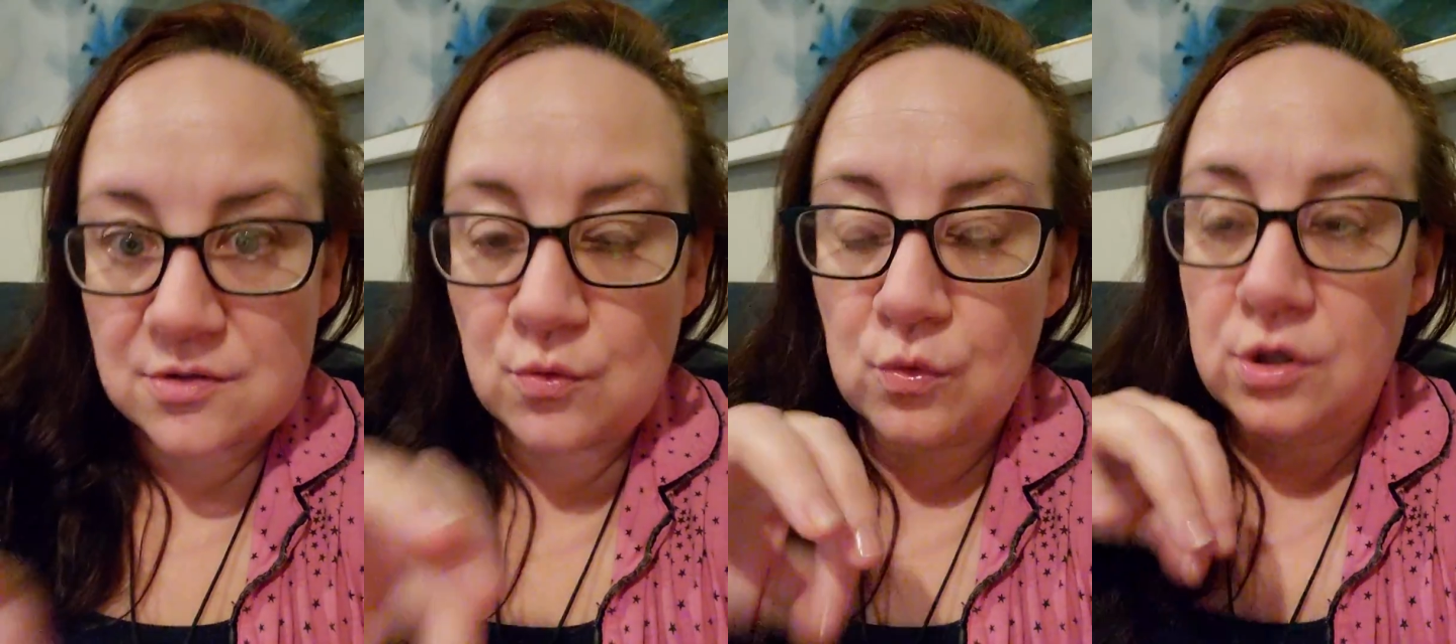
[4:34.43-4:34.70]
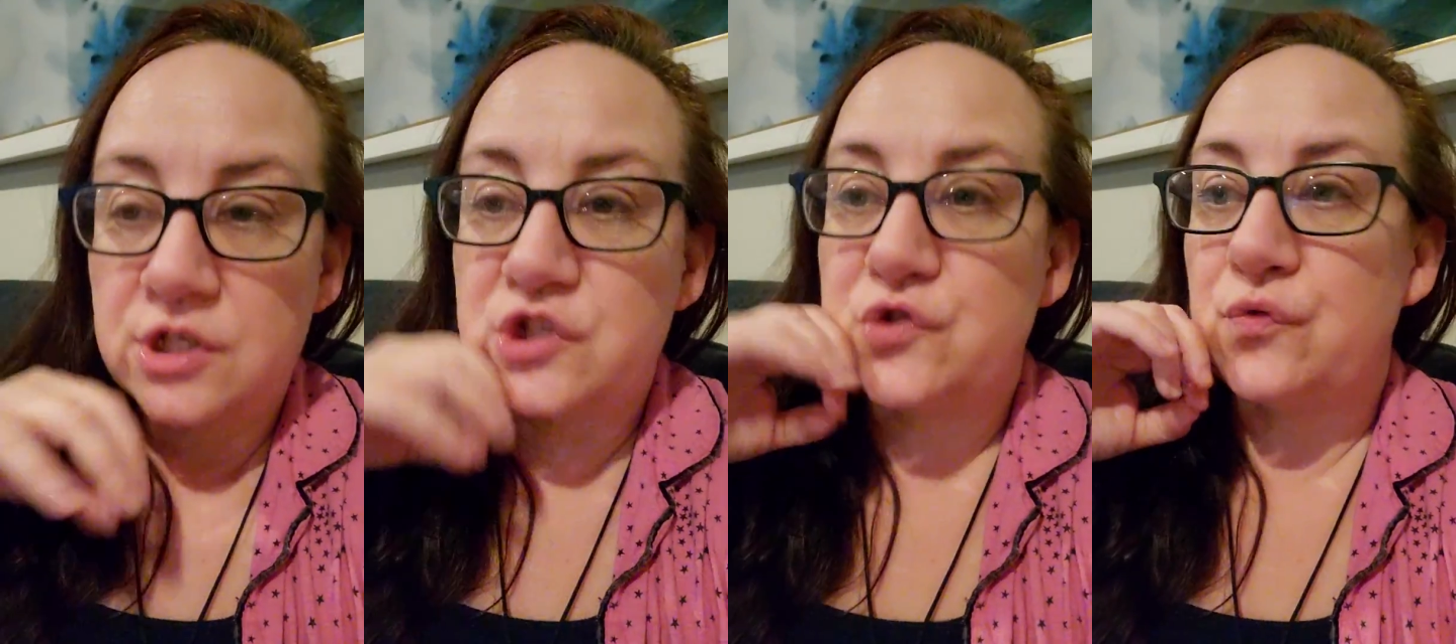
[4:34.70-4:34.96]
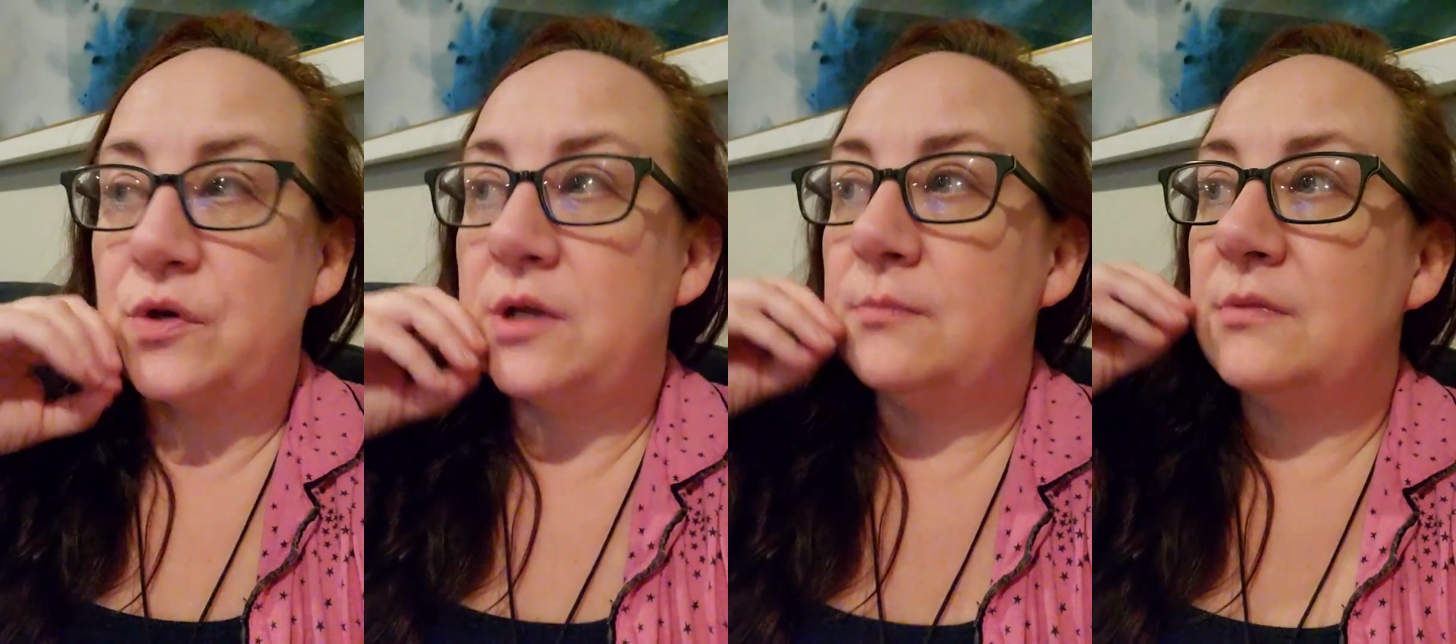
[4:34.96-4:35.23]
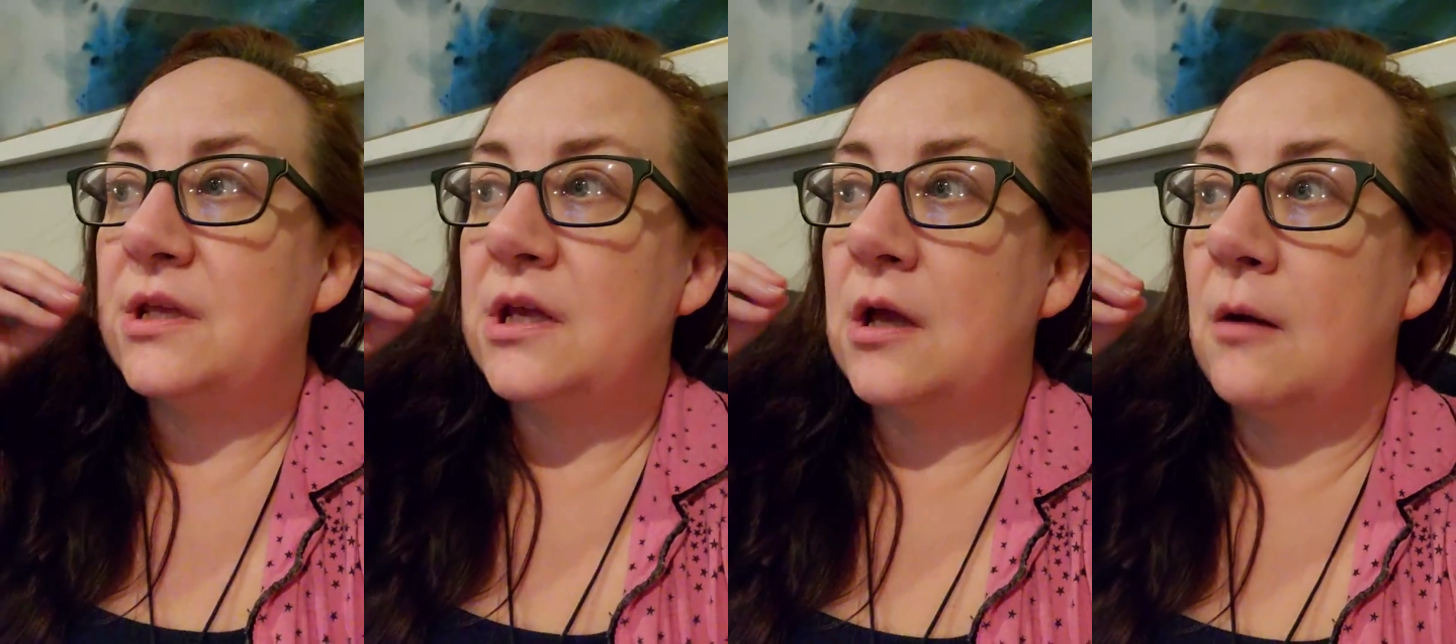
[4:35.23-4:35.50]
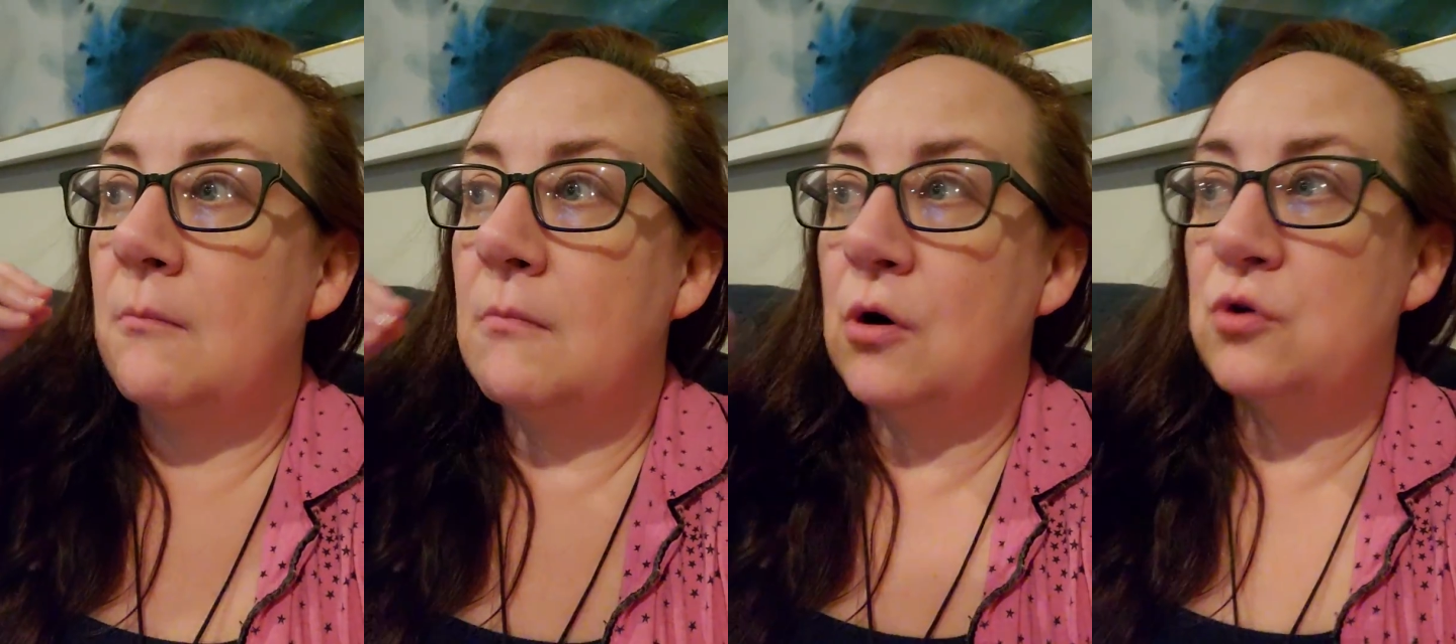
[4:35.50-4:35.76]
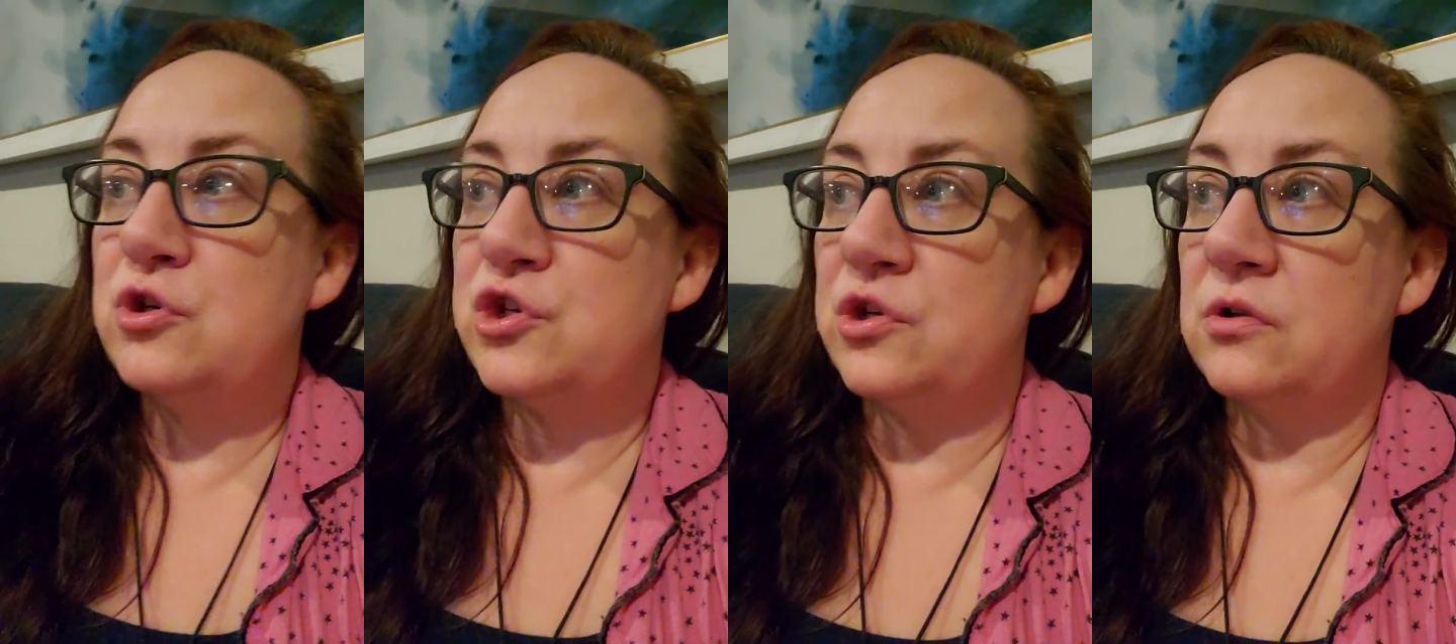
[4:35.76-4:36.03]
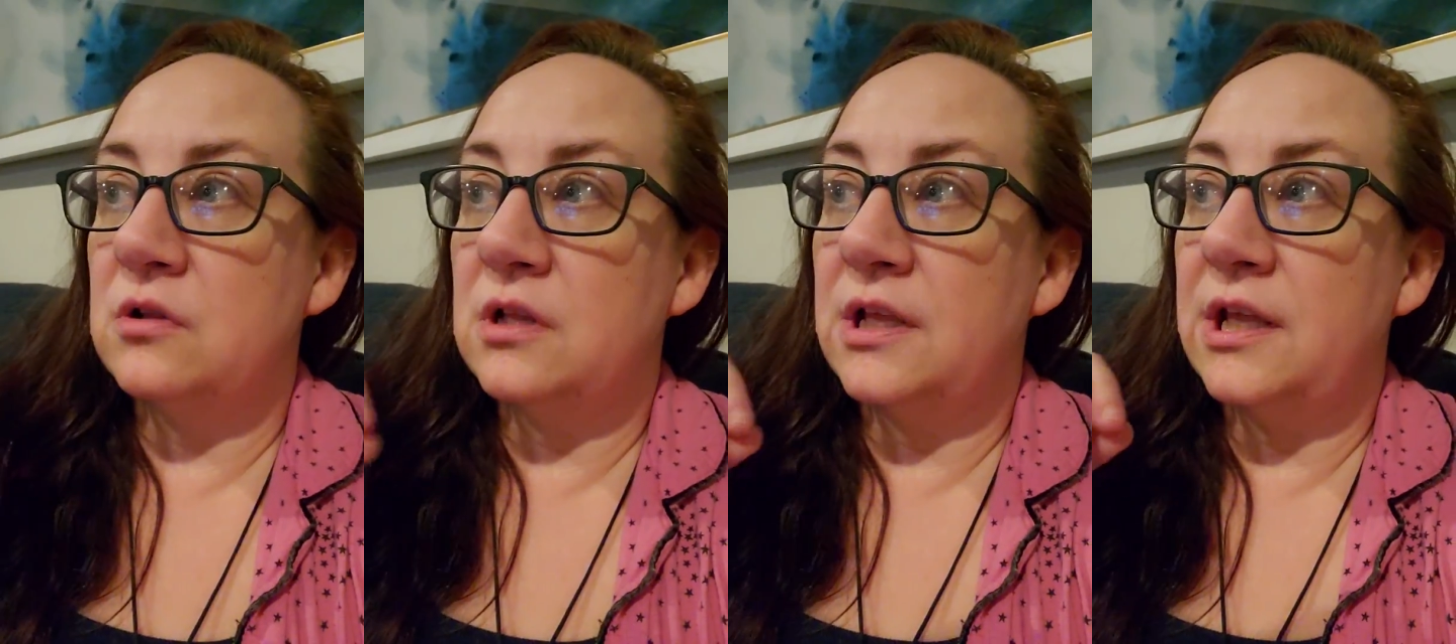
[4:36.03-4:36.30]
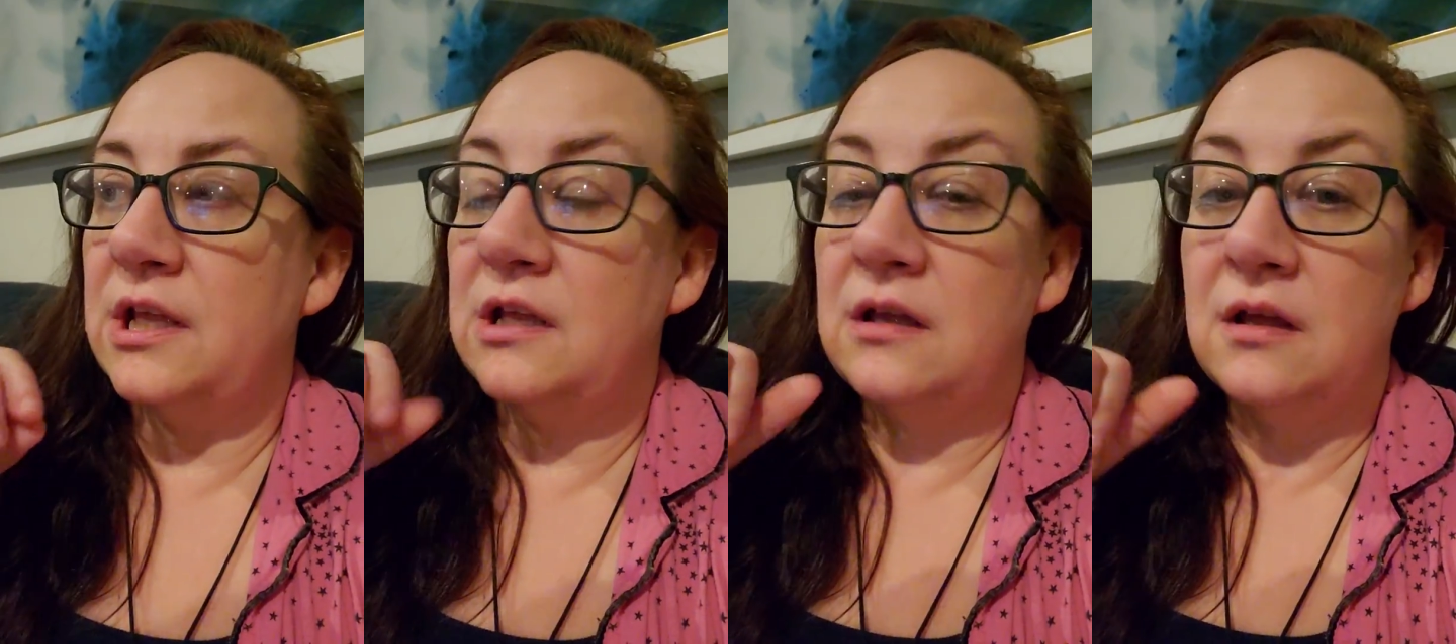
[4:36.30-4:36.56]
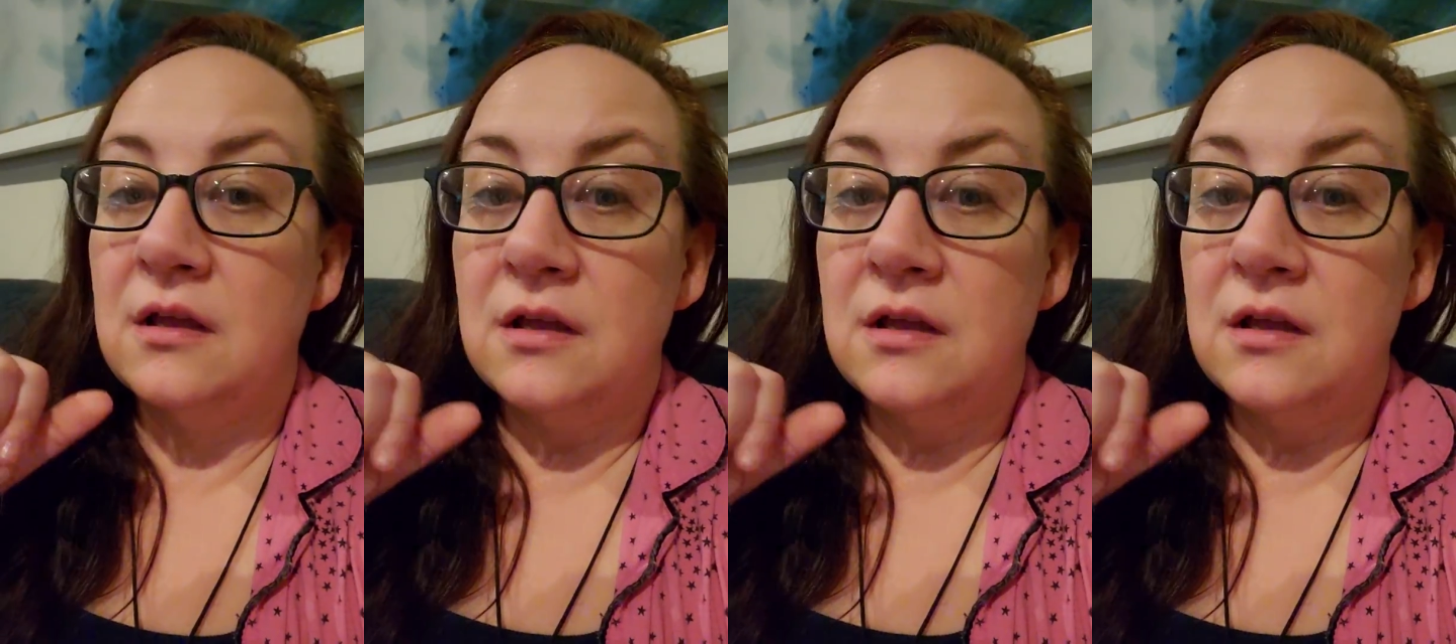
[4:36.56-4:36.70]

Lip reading: or extremely emotionally,